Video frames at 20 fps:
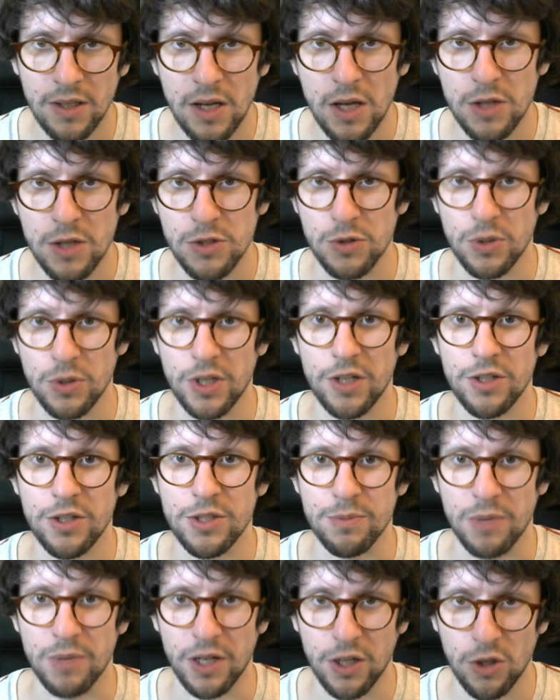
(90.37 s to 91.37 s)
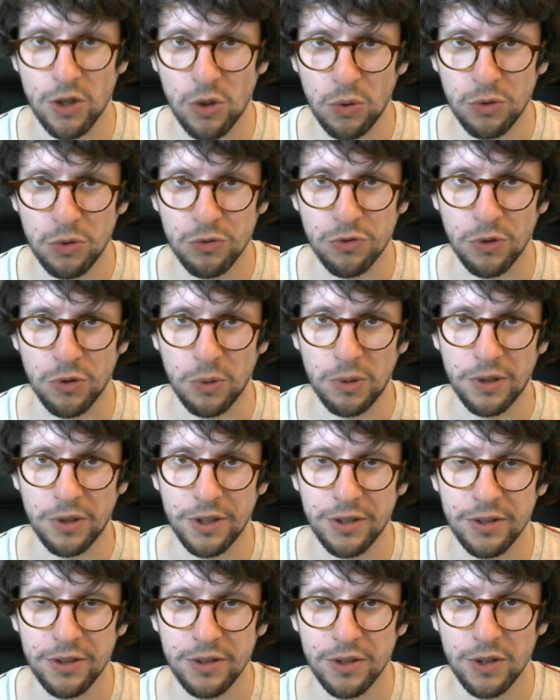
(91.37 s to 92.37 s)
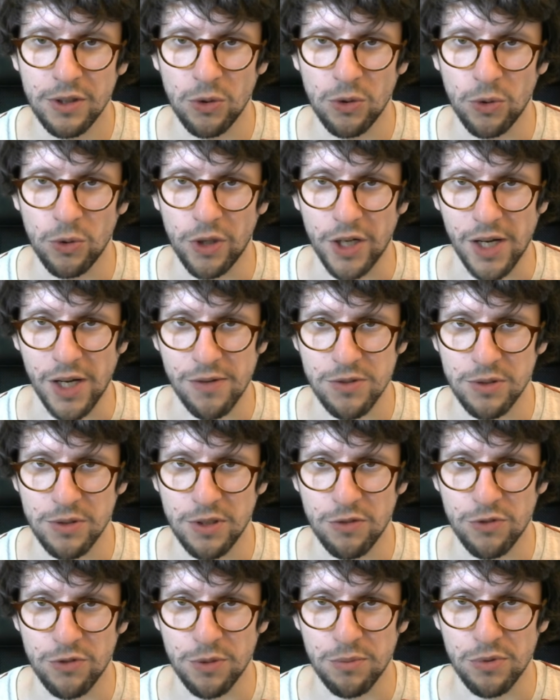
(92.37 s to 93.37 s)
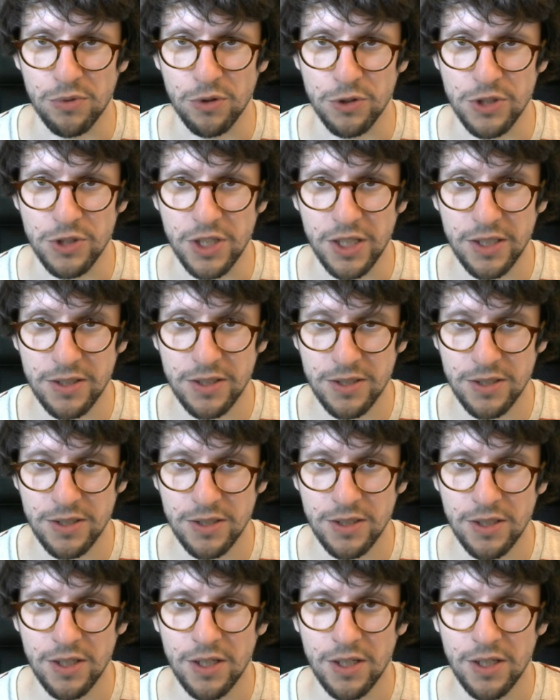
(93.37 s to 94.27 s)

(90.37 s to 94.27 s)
So here is my code folder where I have some different projects.